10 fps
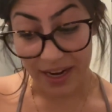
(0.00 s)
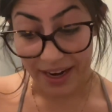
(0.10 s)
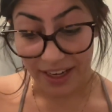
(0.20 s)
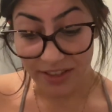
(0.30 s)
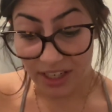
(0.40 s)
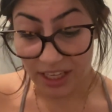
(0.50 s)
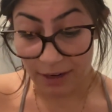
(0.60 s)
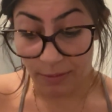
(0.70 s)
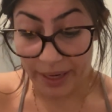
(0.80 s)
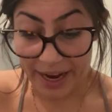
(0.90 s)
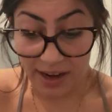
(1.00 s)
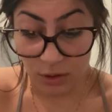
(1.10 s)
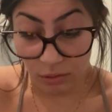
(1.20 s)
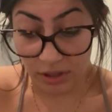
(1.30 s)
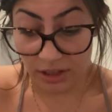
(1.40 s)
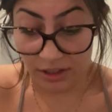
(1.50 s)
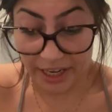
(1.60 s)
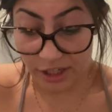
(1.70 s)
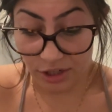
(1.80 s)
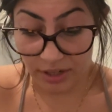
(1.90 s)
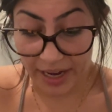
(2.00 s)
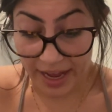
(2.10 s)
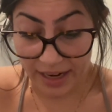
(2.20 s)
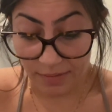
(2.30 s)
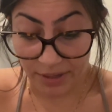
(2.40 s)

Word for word: I used to think it would be kind of cool to learn how to shoot a gun,